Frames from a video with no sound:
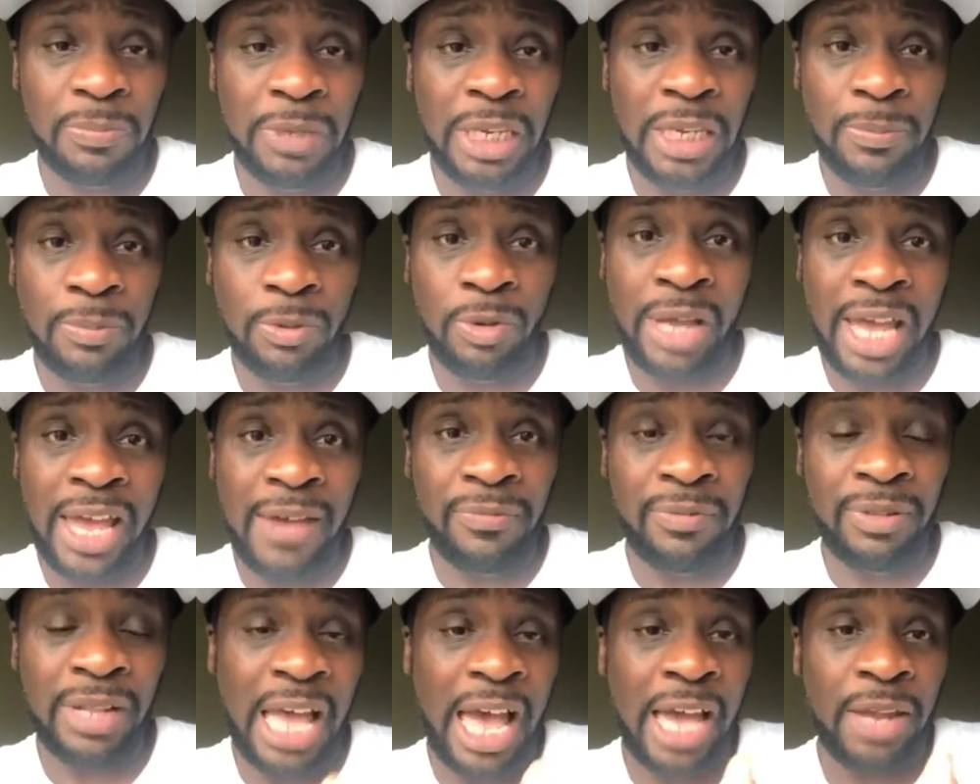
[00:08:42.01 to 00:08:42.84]
People have
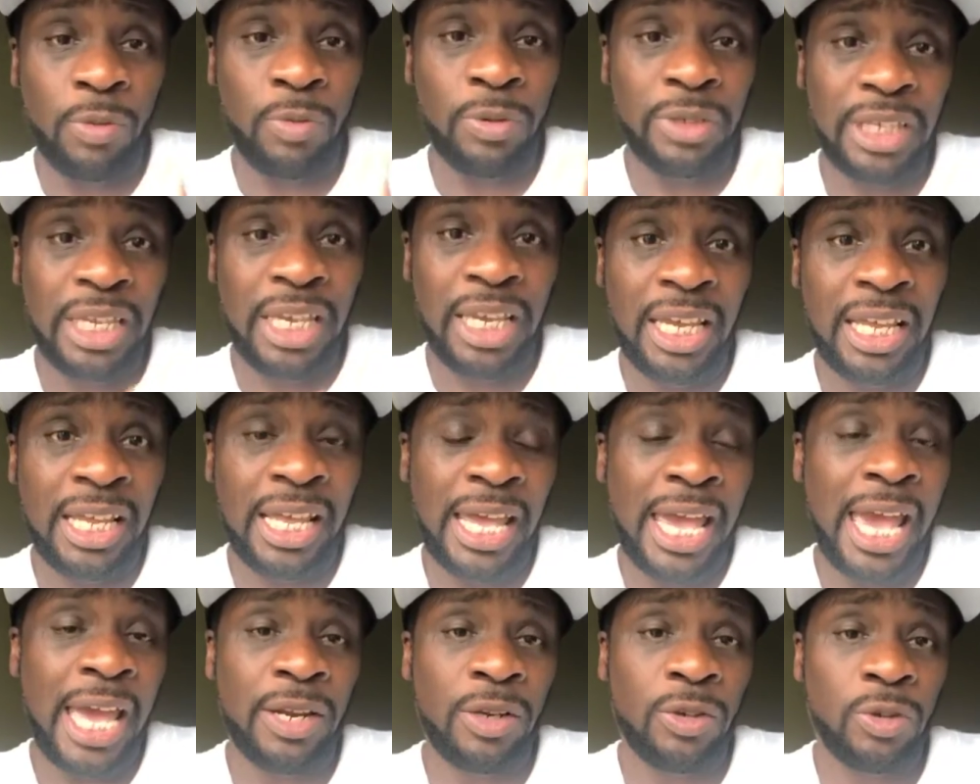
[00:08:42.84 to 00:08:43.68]
I don't care
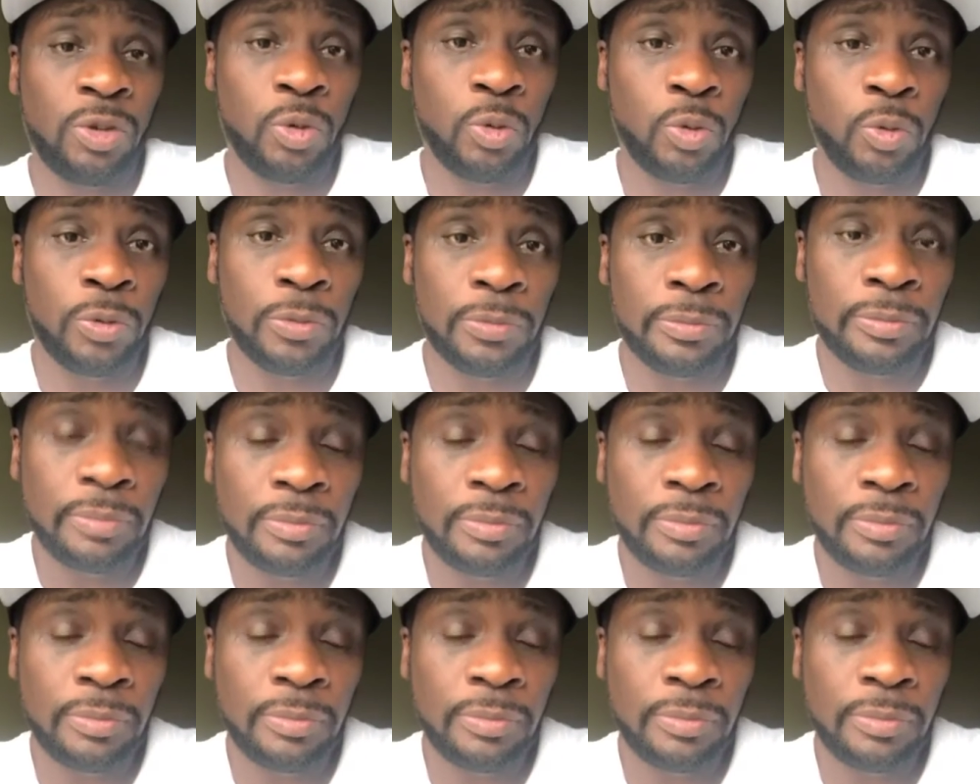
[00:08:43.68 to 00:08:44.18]
attitude.